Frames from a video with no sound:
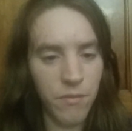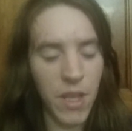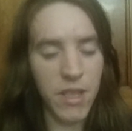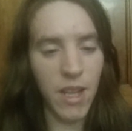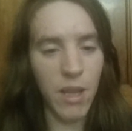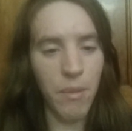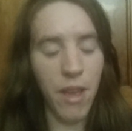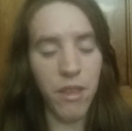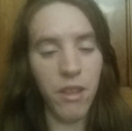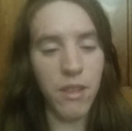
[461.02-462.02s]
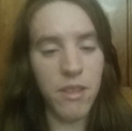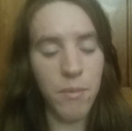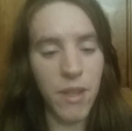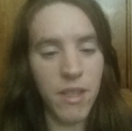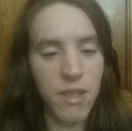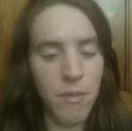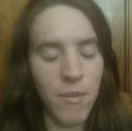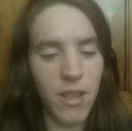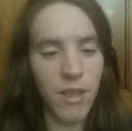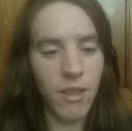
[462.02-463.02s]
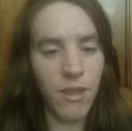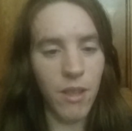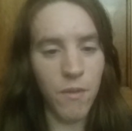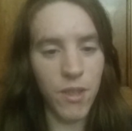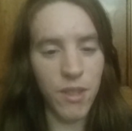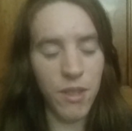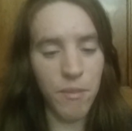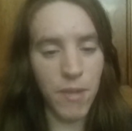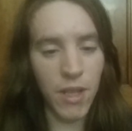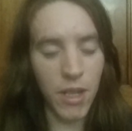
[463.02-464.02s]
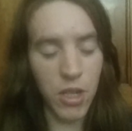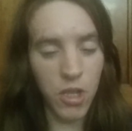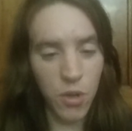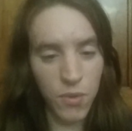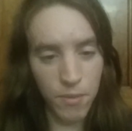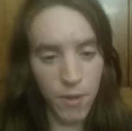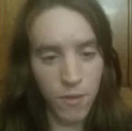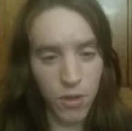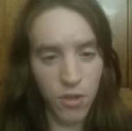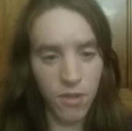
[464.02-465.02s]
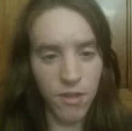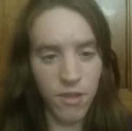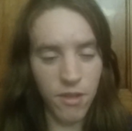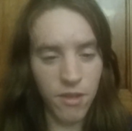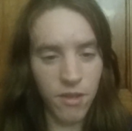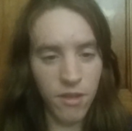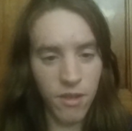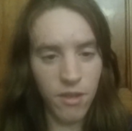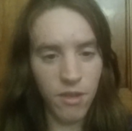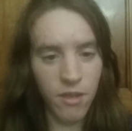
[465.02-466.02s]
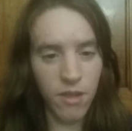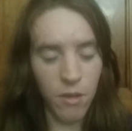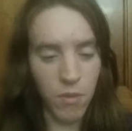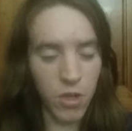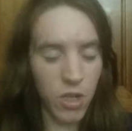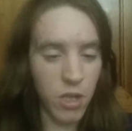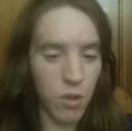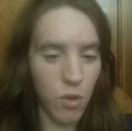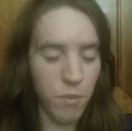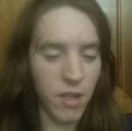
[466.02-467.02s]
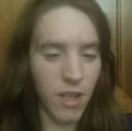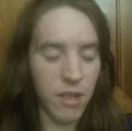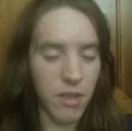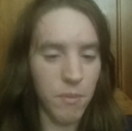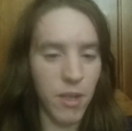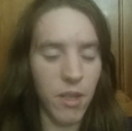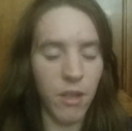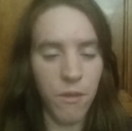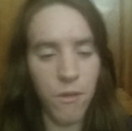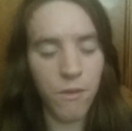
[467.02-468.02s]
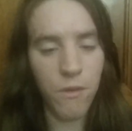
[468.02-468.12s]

He telepathically speaks to me, he visits me, and he shows me visions, in which he told me not to speak of.